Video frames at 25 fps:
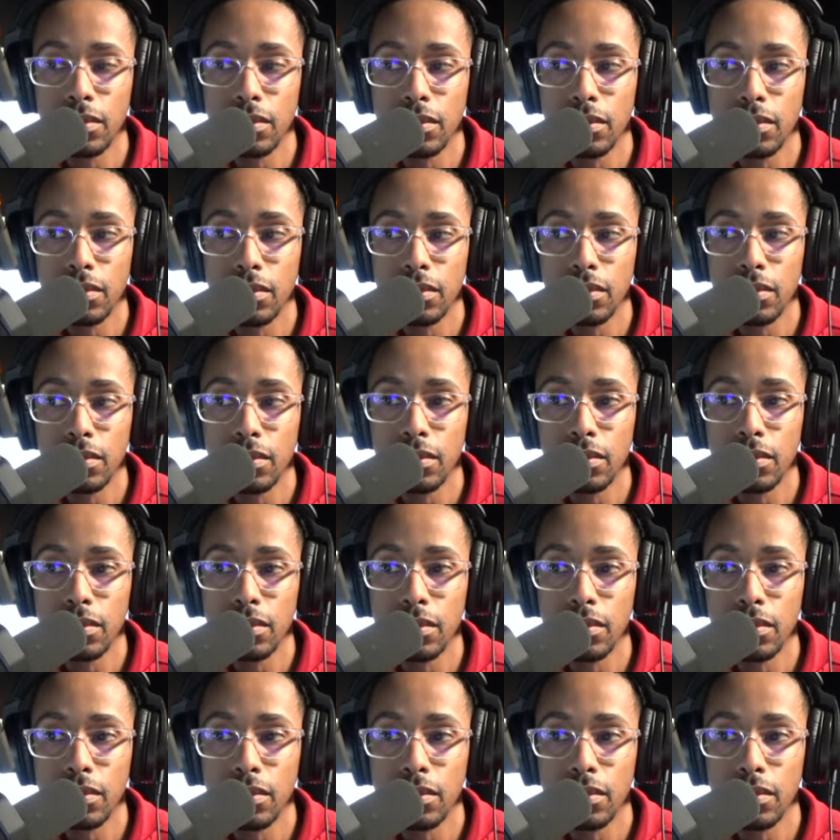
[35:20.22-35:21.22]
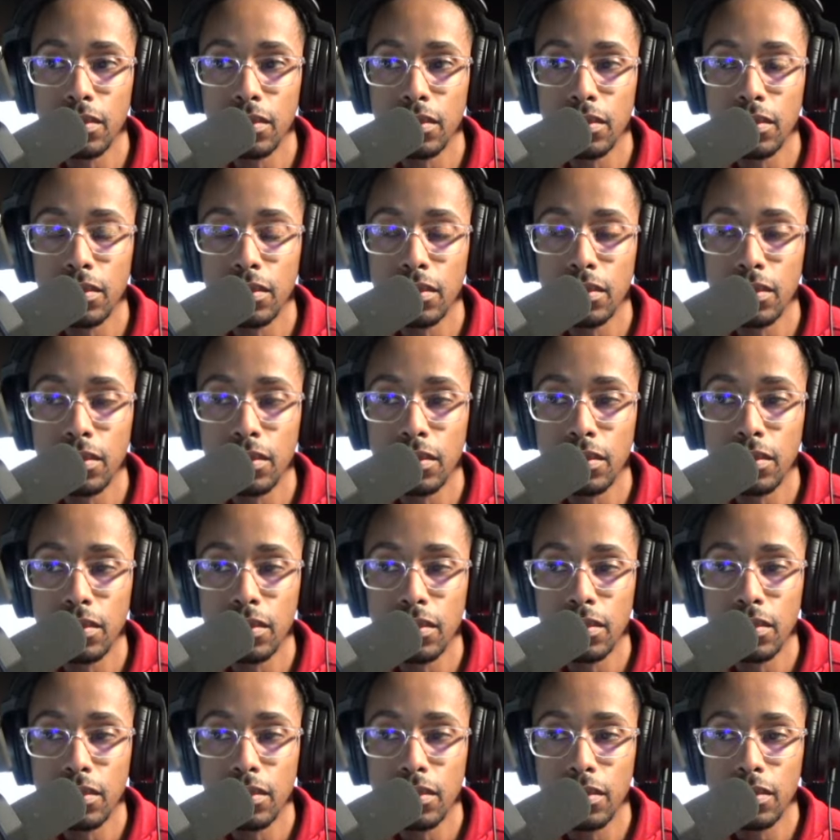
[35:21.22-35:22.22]

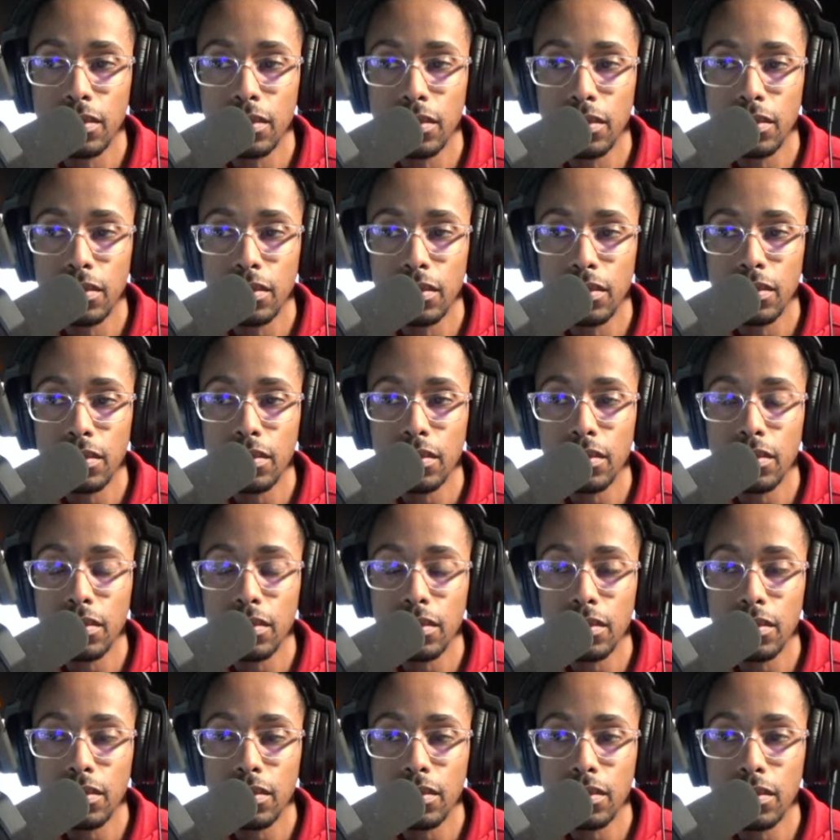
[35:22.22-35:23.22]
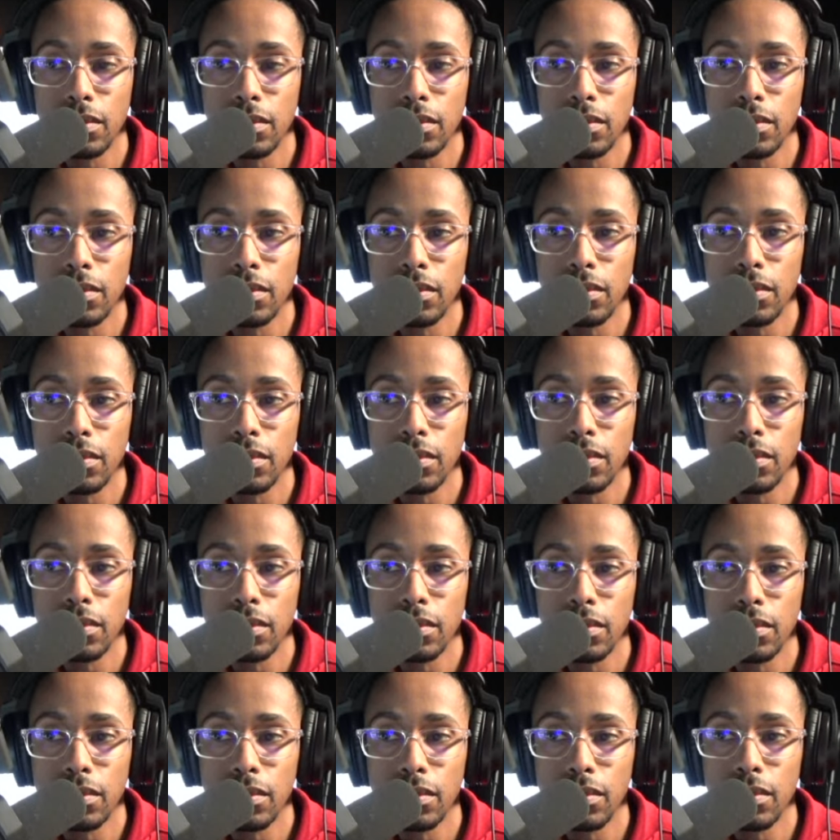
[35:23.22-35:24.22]

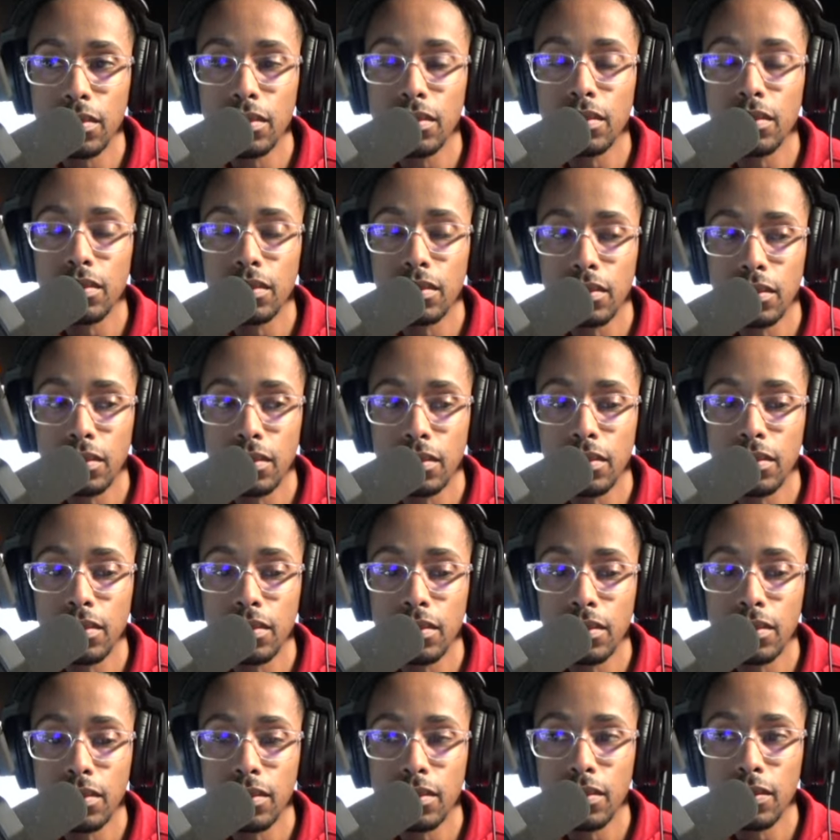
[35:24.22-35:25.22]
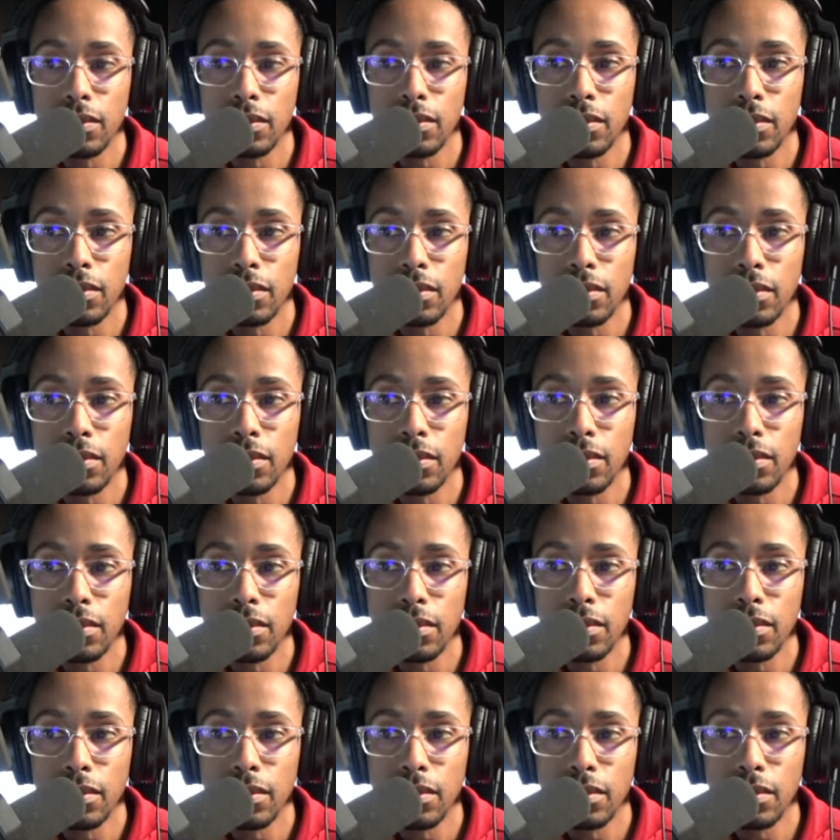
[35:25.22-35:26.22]

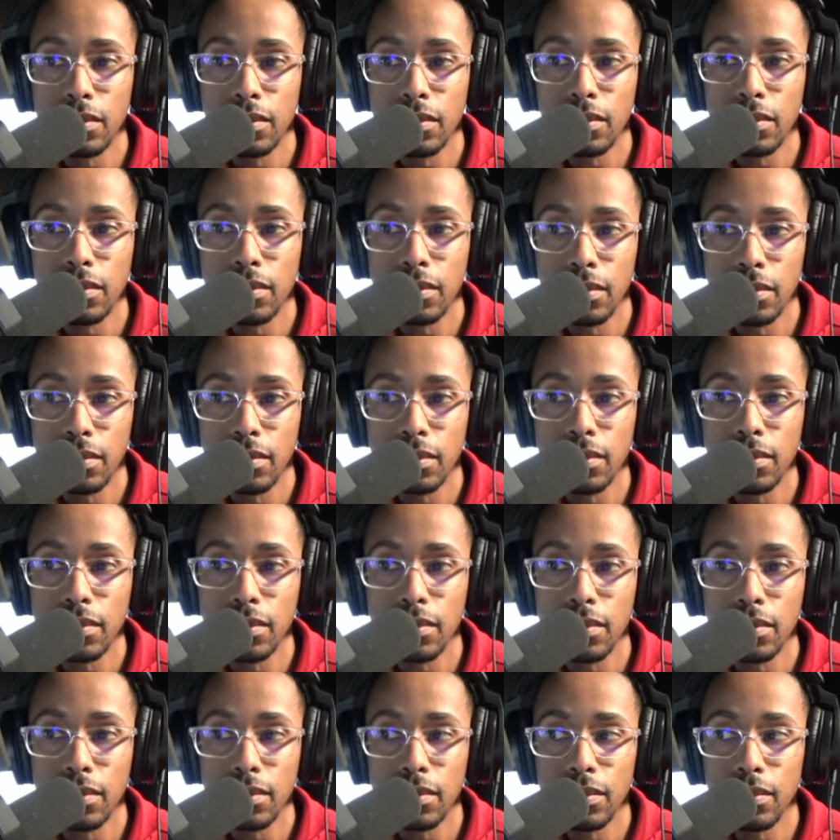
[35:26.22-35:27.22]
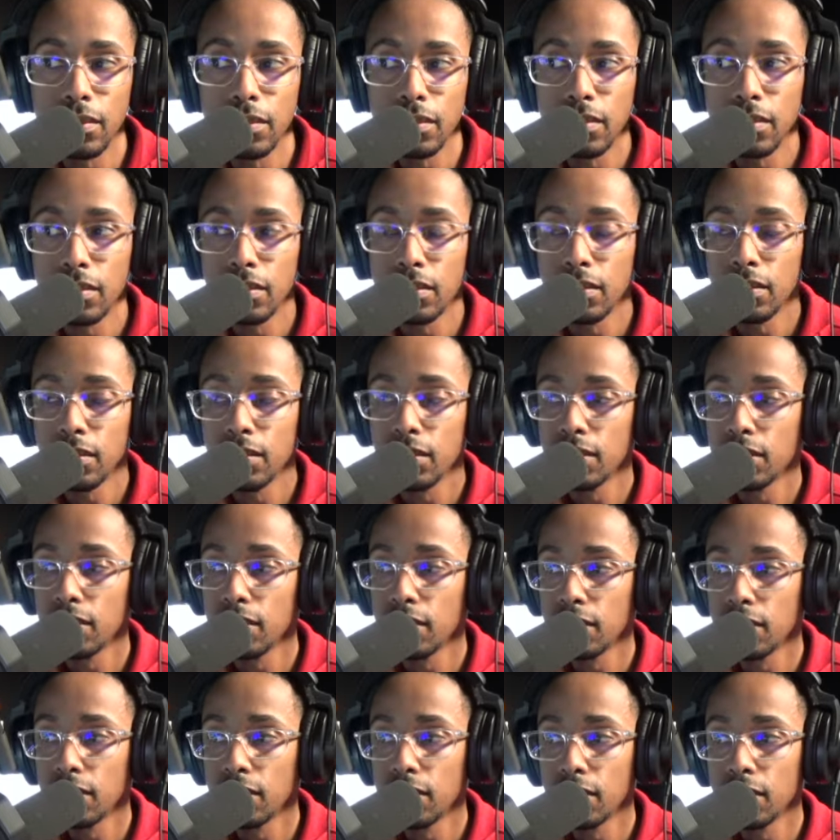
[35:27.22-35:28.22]
The person shown says nothing.